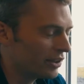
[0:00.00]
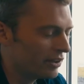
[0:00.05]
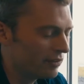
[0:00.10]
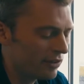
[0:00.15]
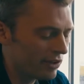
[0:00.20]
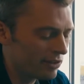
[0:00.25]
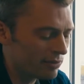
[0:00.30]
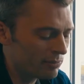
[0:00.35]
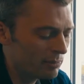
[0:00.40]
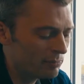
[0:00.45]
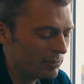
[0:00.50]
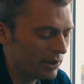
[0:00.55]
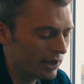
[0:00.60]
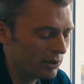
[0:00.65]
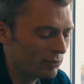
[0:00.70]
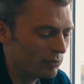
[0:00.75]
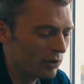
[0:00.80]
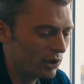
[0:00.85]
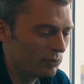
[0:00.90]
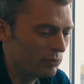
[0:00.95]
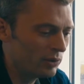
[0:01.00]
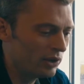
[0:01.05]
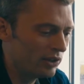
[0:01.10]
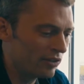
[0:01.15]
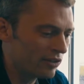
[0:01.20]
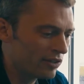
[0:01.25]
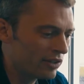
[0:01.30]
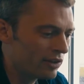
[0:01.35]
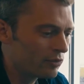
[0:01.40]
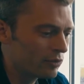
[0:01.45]
The investment banking world really
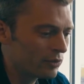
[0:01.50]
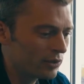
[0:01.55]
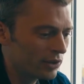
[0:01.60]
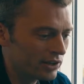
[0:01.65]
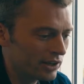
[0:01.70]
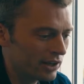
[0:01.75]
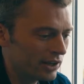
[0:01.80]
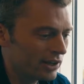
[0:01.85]
is different.